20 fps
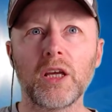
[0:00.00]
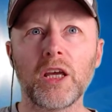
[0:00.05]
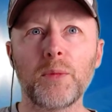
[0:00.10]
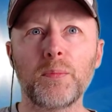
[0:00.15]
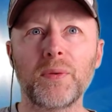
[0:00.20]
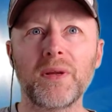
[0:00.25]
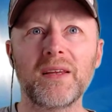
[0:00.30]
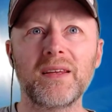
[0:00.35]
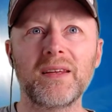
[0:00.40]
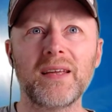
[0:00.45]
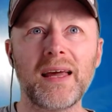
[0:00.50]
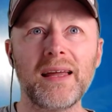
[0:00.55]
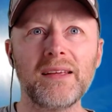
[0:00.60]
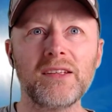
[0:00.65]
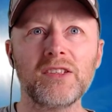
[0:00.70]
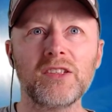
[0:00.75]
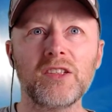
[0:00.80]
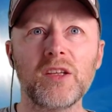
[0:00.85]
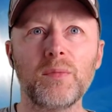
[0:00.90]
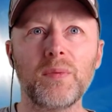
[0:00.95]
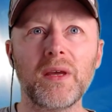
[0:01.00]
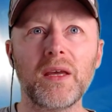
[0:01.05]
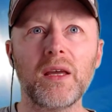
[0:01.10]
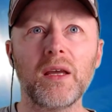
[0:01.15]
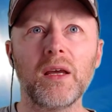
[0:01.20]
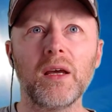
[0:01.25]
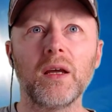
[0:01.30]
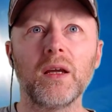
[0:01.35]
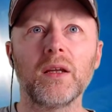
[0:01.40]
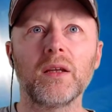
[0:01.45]
He pretends to
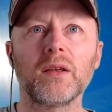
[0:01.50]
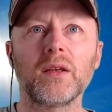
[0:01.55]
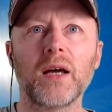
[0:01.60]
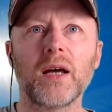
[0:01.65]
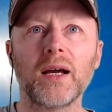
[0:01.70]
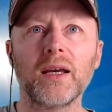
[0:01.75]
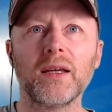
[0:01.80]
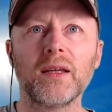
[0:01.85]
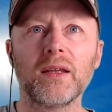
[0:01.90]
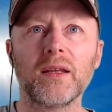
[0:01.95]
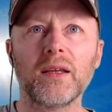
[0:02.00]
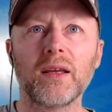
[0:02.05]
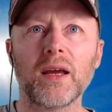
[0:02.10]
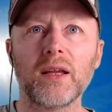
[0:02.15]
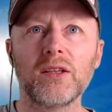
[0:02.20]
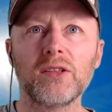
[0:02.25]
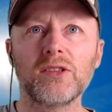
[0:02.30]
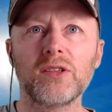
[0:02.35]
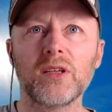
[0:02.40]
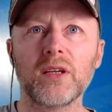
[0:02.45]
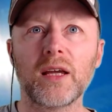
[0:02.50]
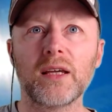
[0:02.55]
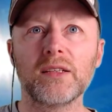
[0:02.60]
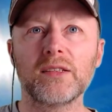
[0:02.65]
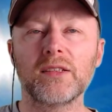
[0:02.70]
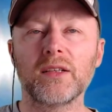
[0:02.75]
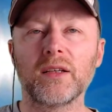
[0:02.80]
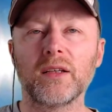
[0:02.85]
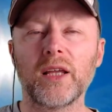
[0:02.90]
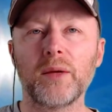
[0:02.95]
be dying kids to
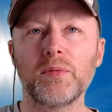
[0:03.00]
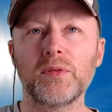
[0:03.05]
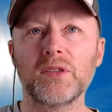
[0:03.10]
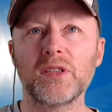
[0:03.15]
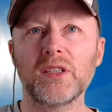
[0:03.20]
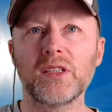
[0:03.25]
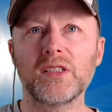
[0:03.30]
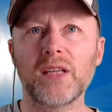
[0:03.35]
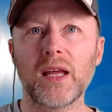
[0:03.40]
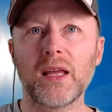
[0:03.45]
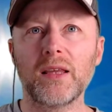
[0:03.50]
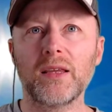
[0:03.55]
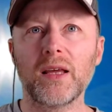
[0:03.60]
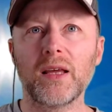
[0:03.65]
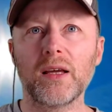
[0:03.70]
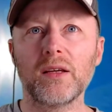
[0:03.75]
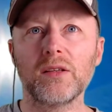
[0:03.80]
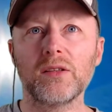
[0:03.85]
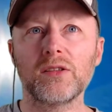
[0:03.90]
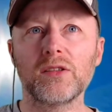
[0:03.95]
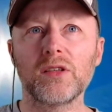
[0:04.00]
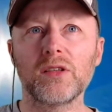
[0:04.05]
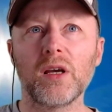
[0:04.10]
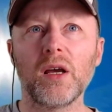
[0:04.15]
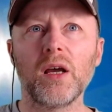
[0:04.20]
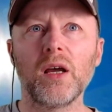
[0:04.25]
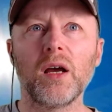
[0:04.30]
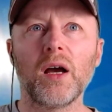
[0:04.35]
get celebs to say things.